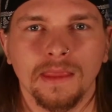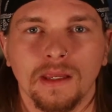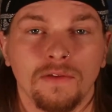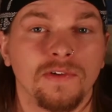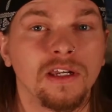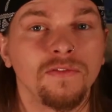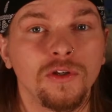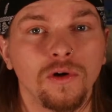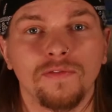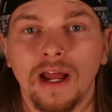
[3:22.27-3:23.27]
If any of
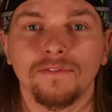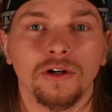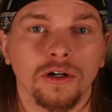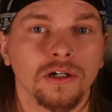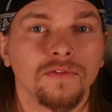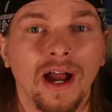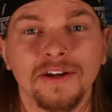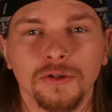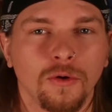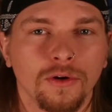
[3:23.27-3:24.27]
you have ever heard of
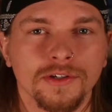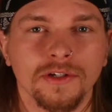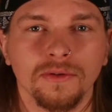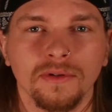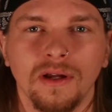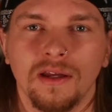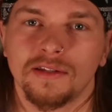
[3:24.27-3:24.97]
hydrocortisone,